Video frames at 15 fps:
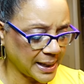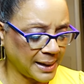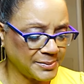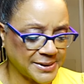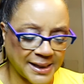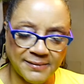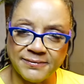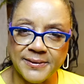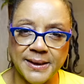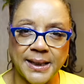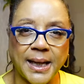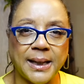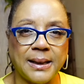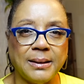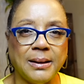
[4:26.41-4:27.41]
I'm definitely
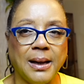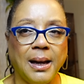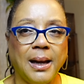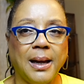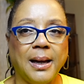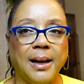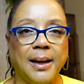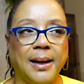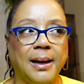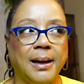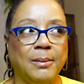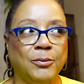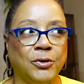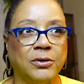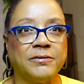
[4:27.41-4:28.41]
getting
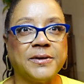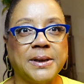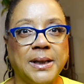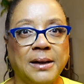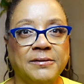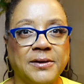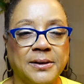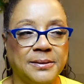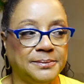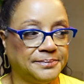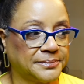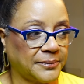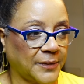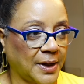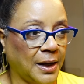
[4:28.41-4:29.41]
more of
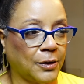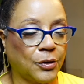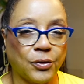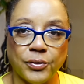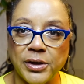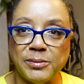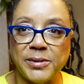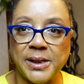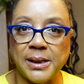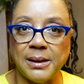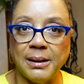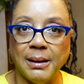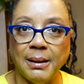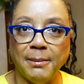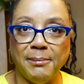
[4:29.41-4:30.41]
a
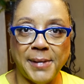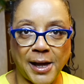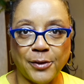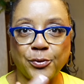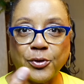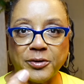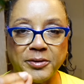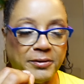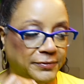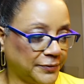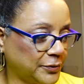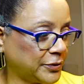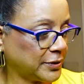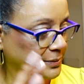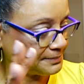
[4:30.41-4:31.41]
creamy, mouth-watering
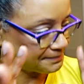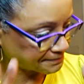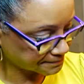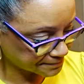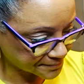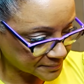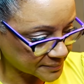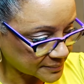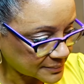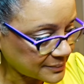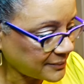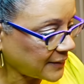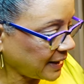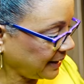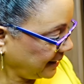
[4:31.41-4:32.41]
floral
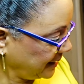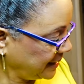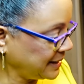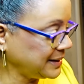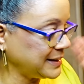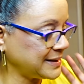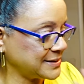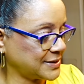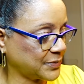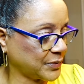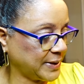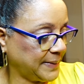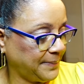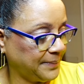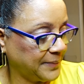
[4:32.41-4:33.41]
in these three.